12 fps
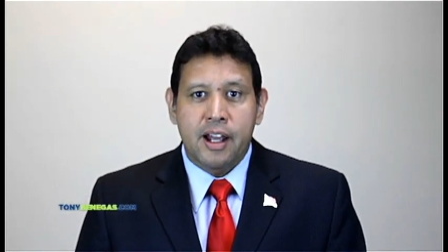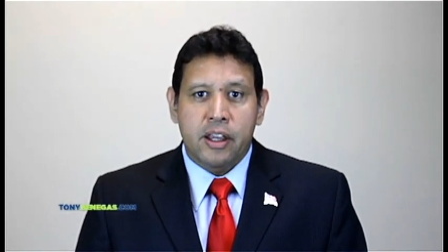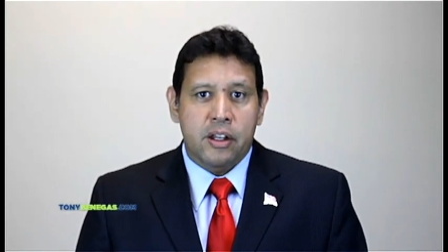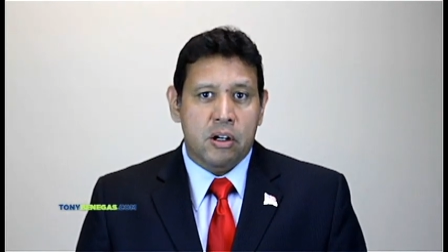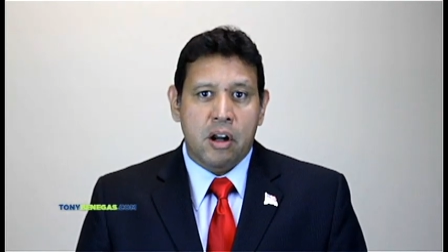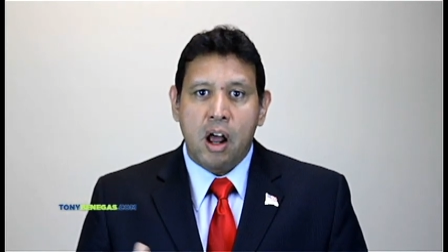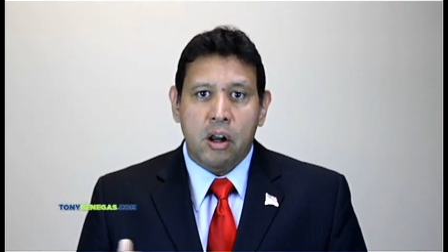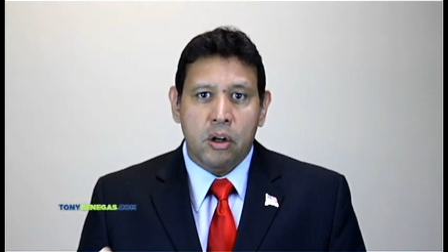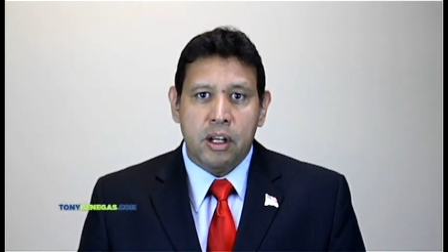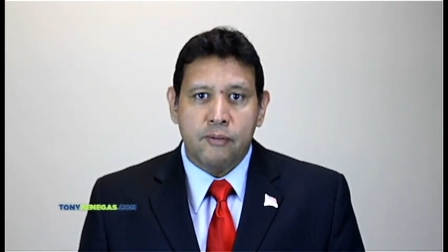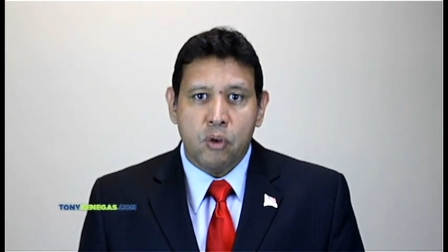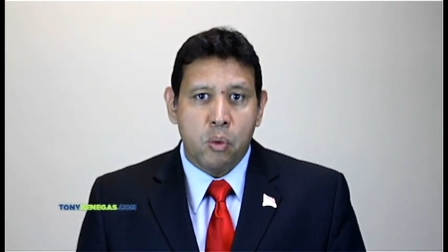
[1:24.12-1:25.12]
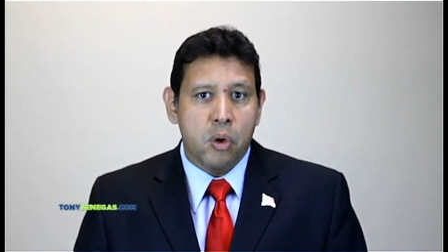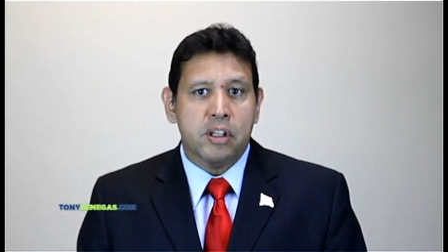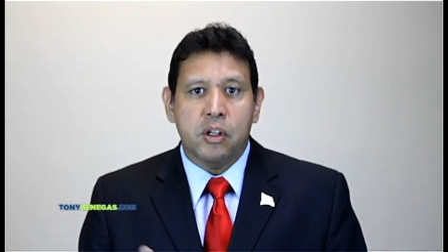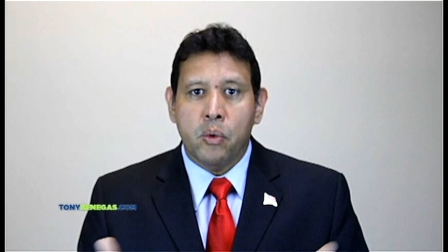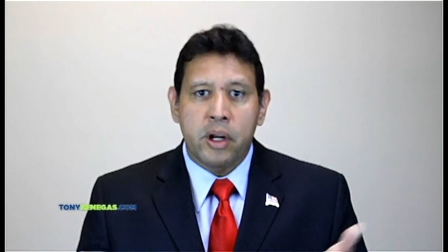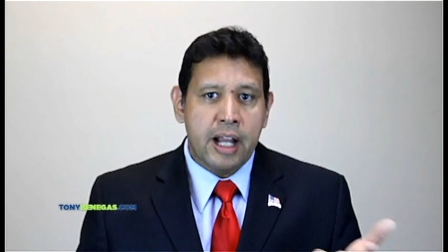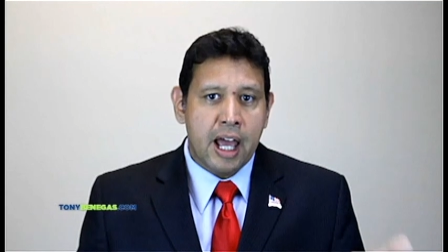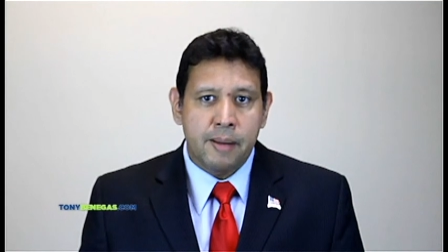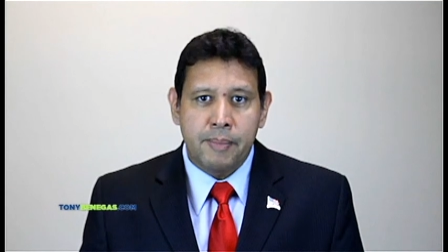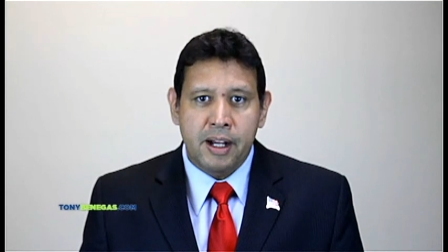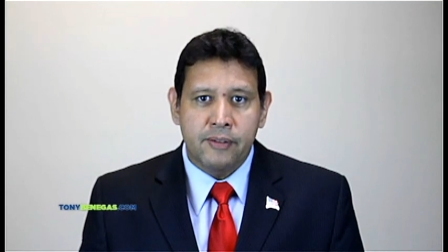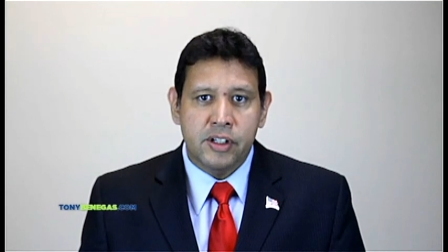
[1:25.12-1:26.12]
They're not looking for work, they're running out of
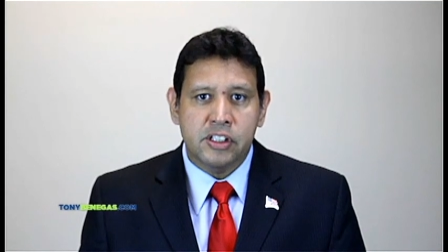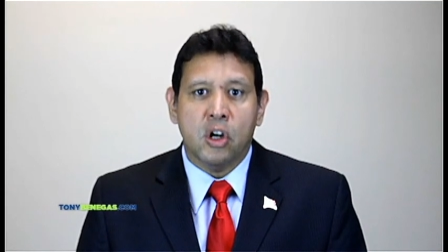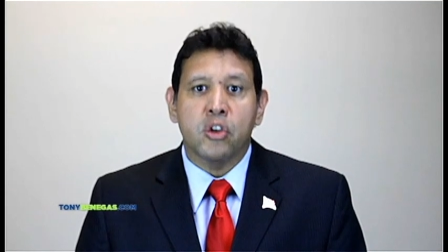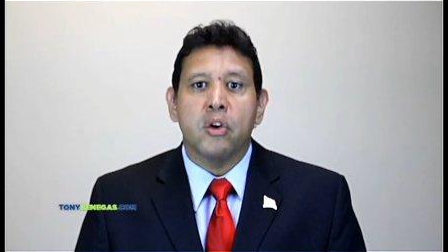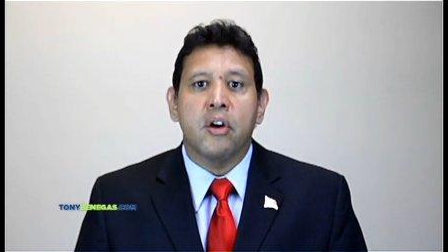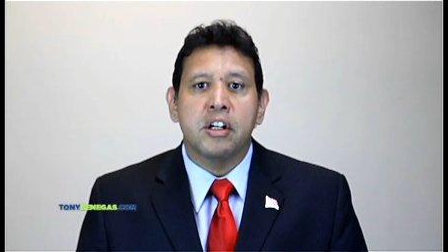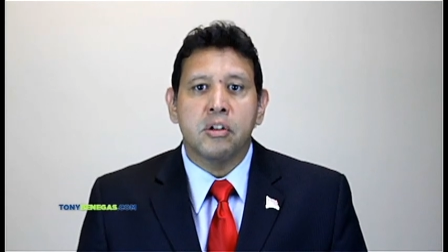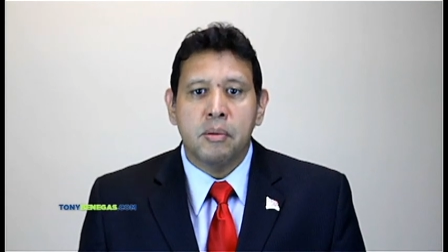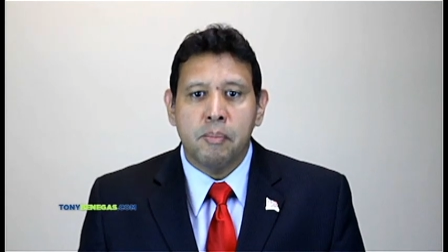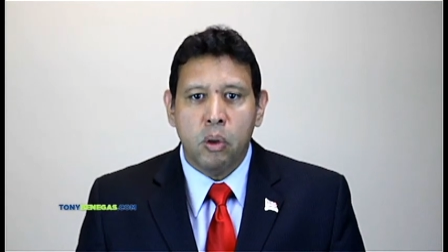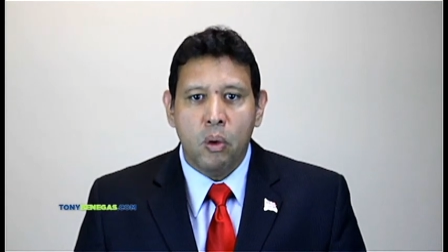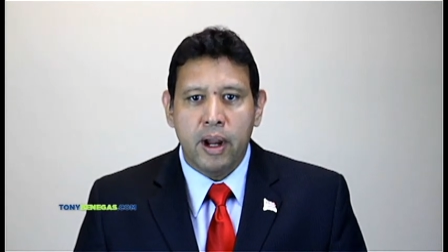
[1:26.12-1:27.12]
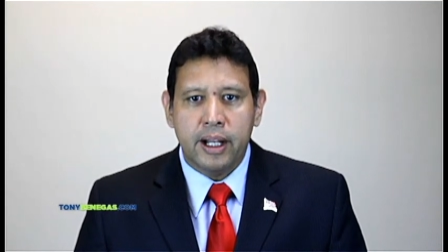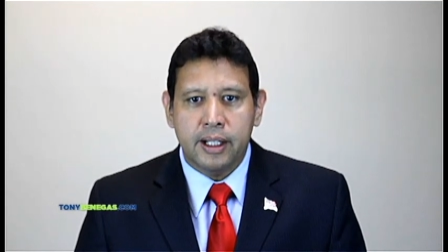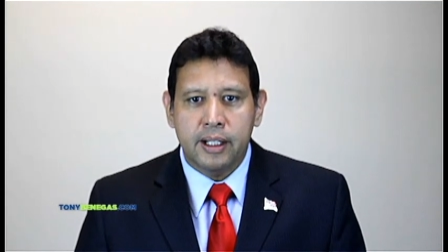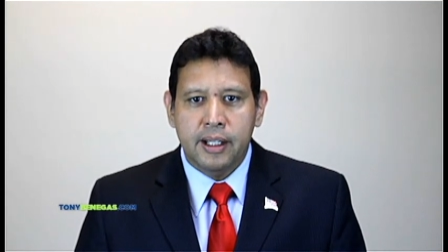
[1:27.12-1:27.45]
benefits, or they're underemployed.